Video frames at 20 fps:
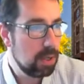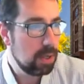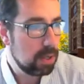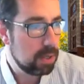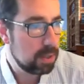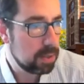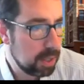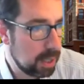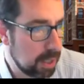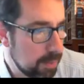
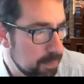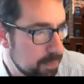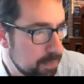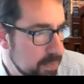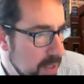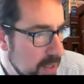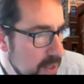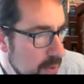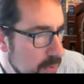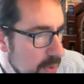Okay,
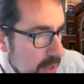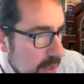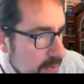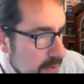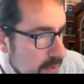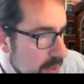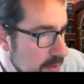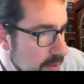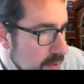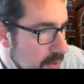we have
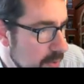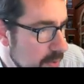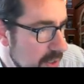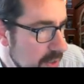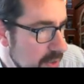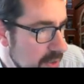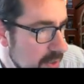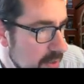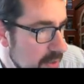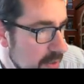another
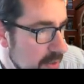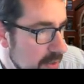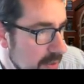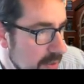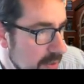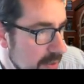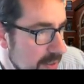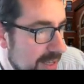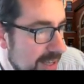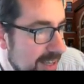question.
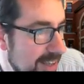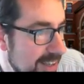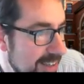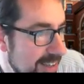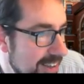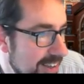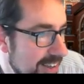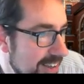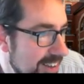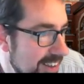
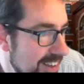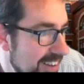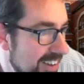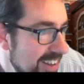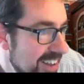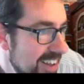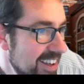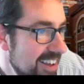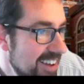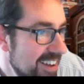
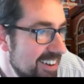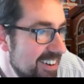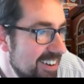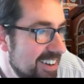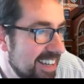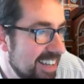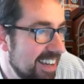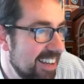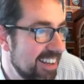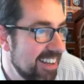
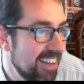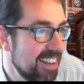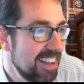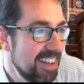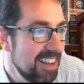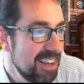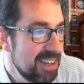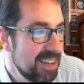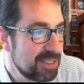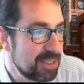Okay,
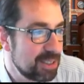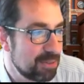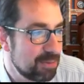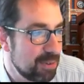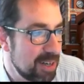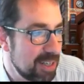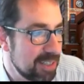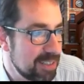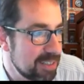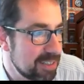so
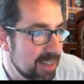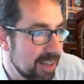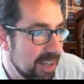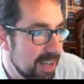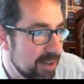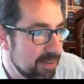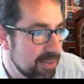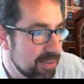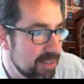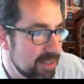Francis
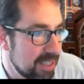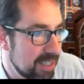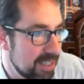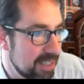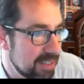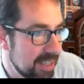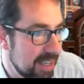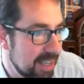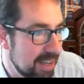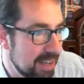laughs and
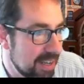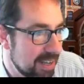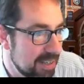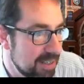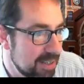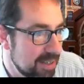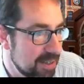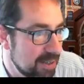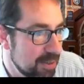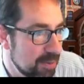says, yeah, I
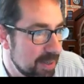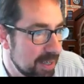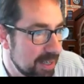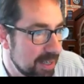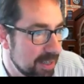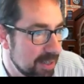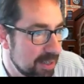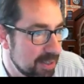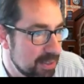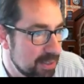know, but I
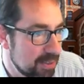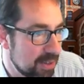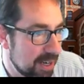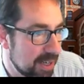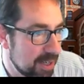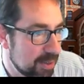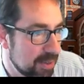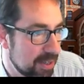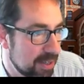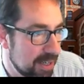lost track
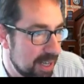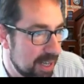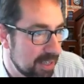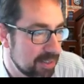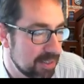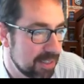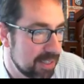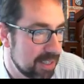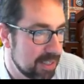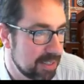of what it
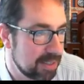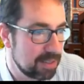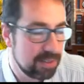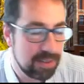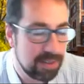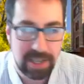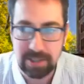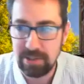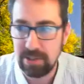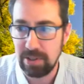actually does.
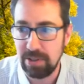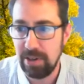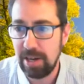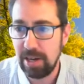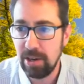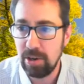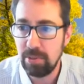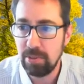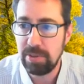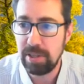Thanks, though. I
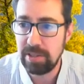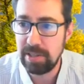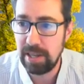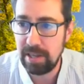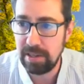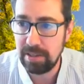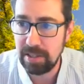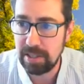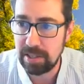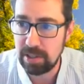hope
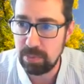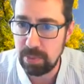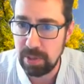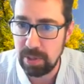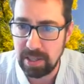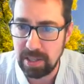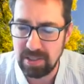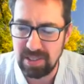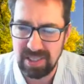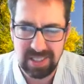that
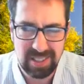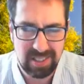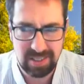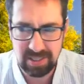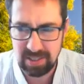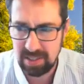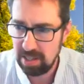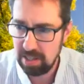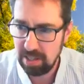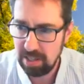explains.
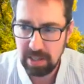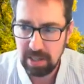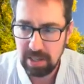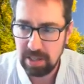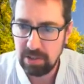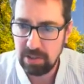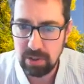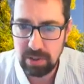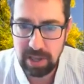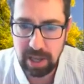
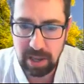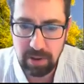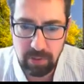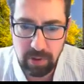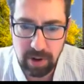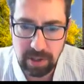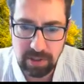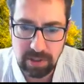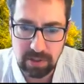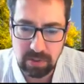It's okay,
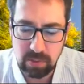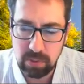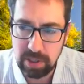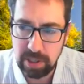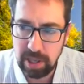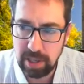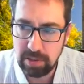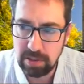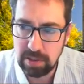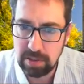Francis. We
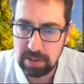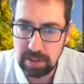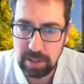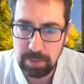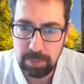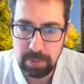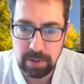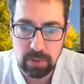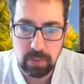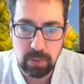get
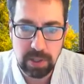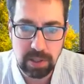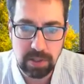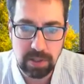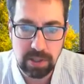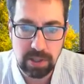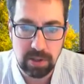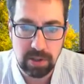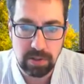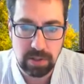deep in the weeds
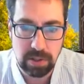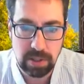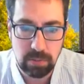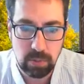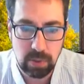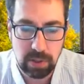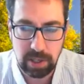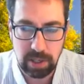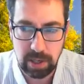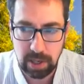here and
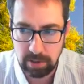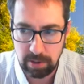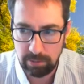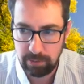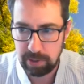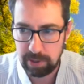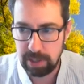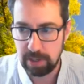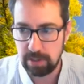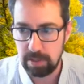we kind of
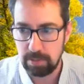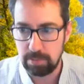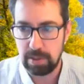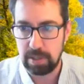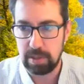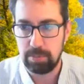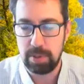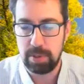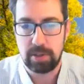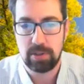forget the
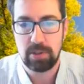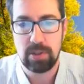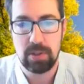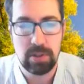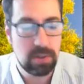big picture.